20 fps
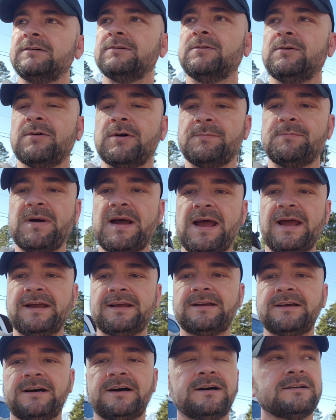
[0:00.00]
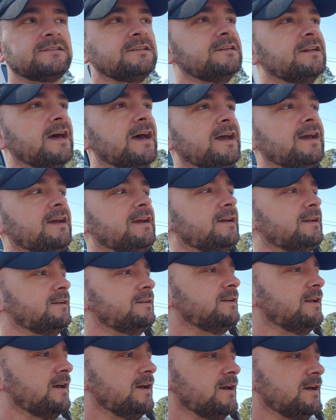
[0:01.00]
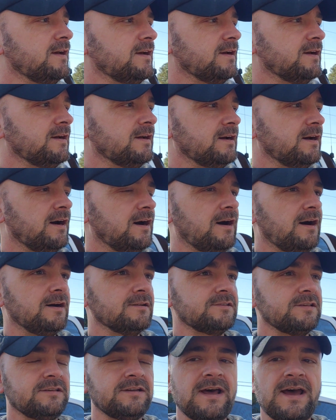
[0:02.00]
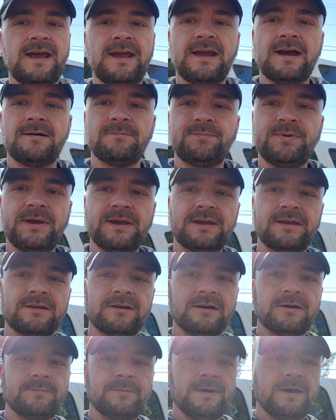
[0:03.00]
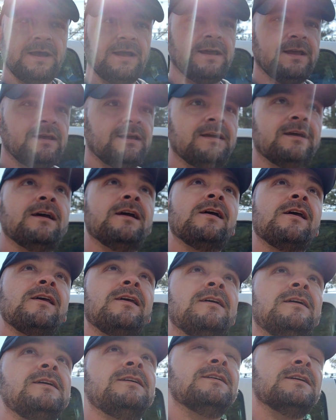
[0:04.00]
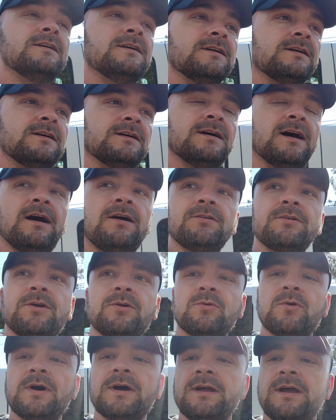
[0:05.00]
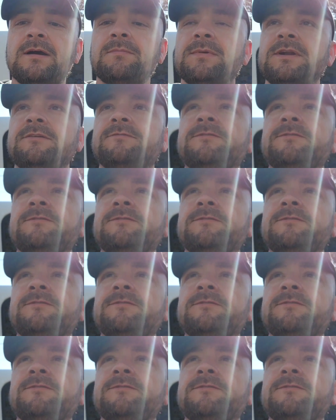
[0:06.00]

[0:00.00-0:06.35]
We're back today, and today I'm picking up a, I don't know how many